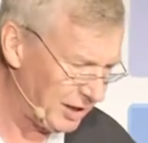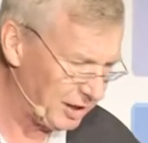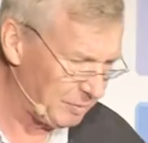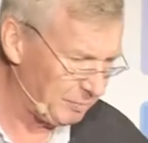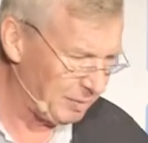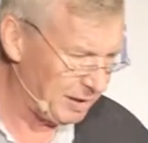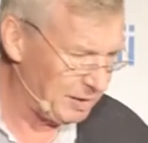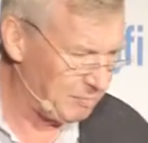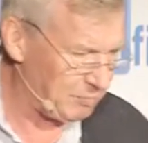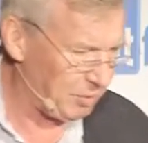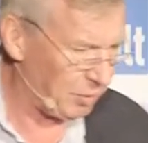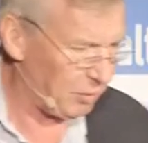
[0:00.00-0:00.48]
had
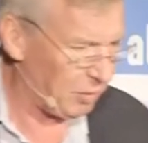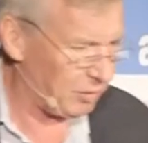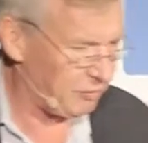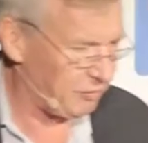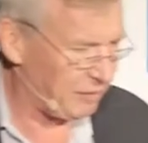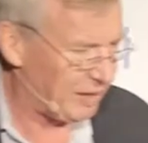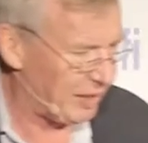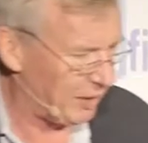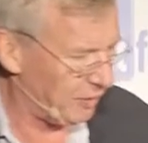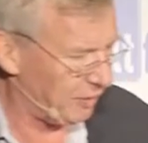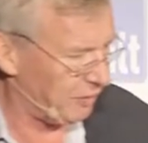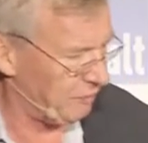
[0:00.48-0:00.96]
been bought
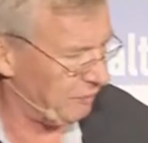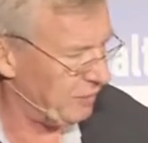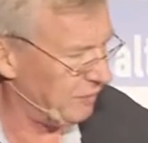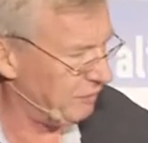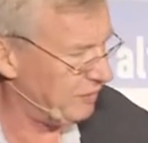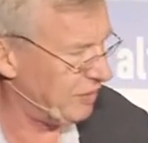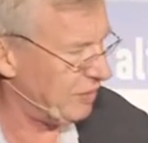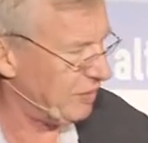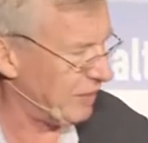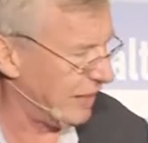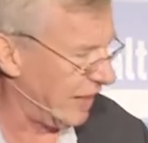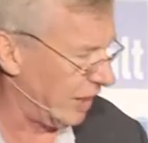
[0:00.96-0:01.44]
for
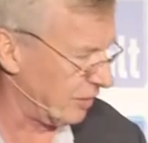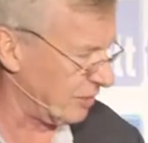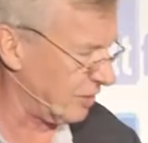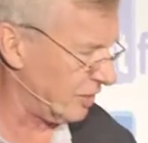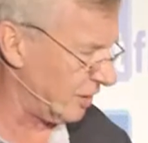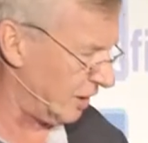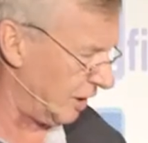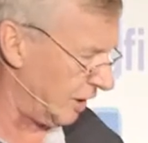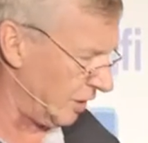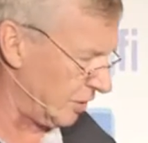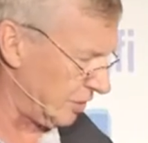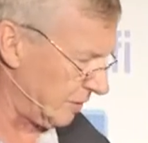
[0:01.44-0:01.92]

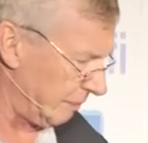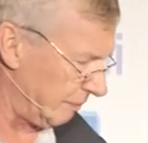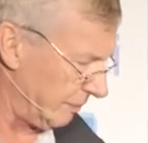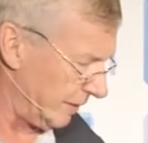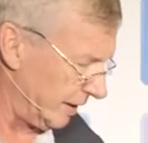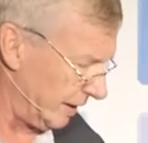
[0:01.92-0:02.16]
$150,000